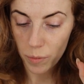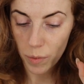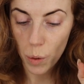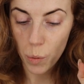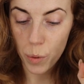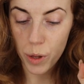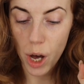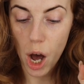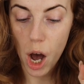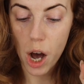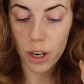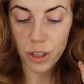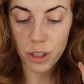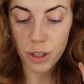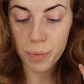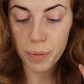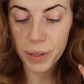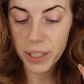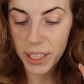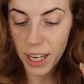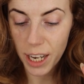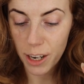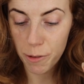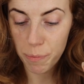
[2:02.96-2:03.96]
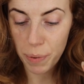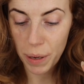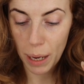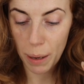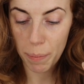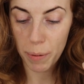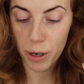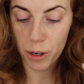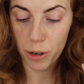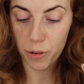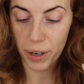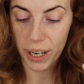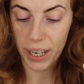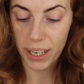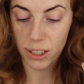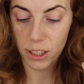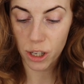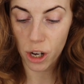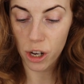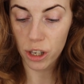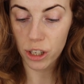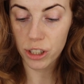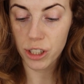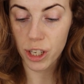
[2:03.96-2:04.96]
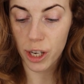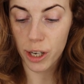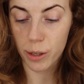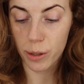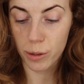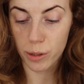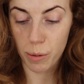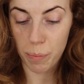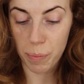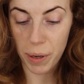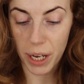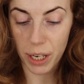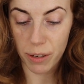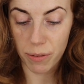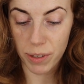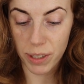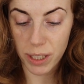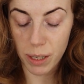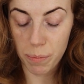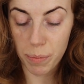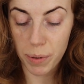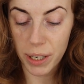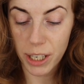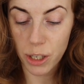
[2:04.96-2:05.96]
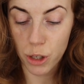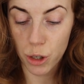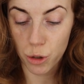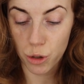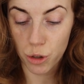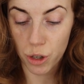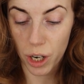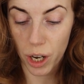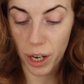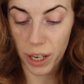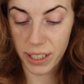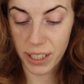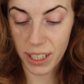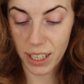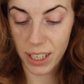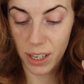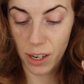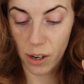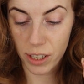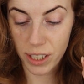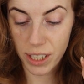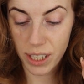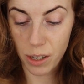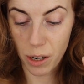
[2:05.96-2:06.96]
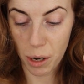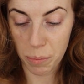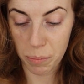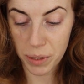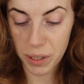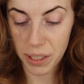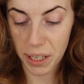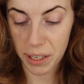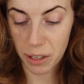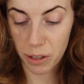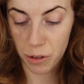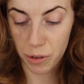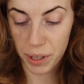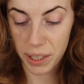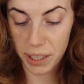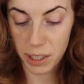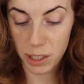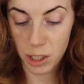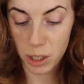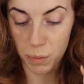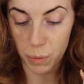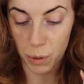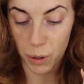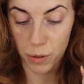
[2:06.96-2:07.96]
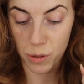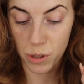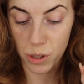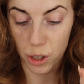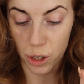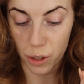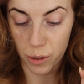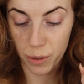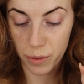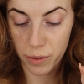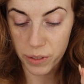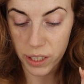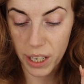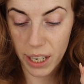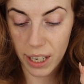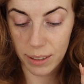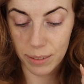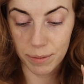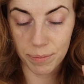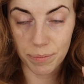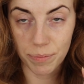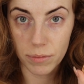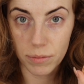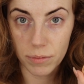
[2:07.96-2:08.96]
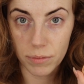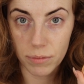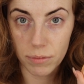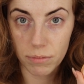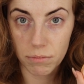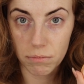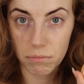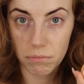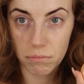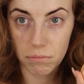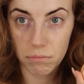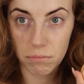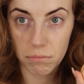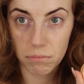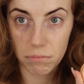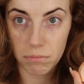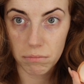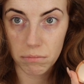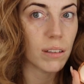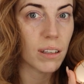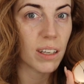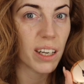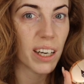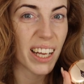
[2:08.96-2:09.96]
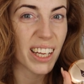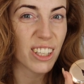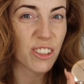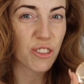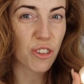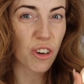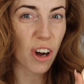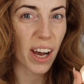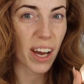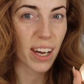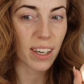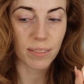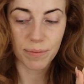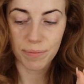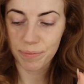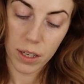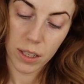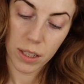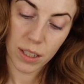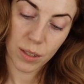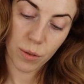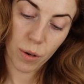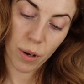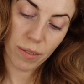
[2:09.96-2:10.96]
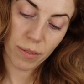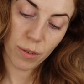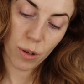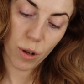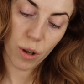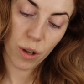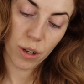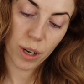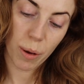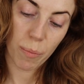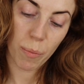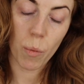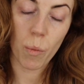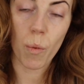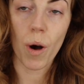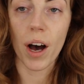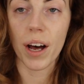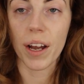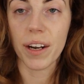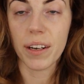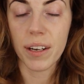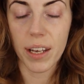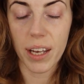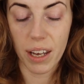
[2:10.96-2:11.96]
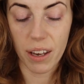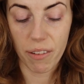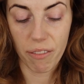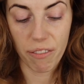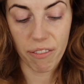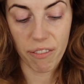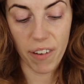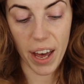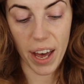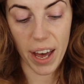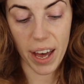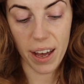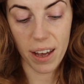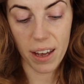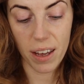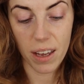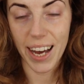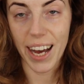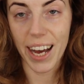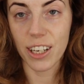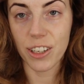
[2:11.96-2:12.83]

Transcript: With 100% of people agreeing dark circles appeared visibly neutralised and 99% agreed it smooths the look of skin. Let's try it. So I've got number 1 in fair.